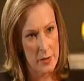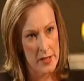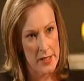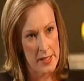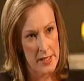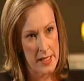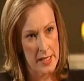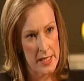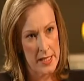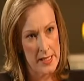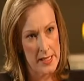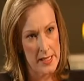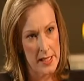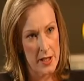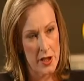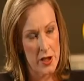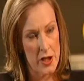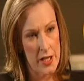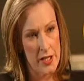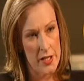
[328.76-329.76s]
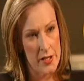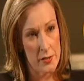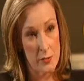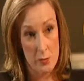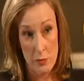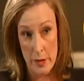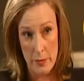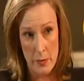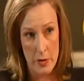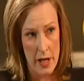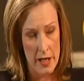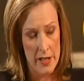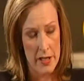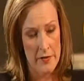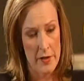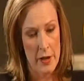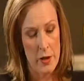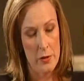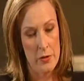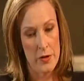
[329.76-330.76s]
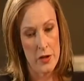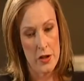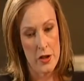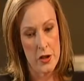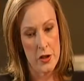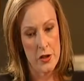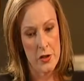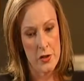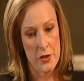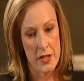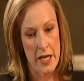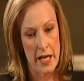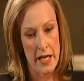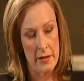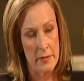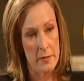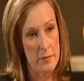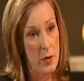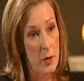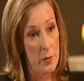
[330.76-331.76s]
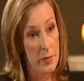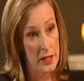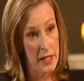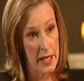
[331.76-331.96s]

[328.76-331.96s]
that you would see, such as reproductive health issues and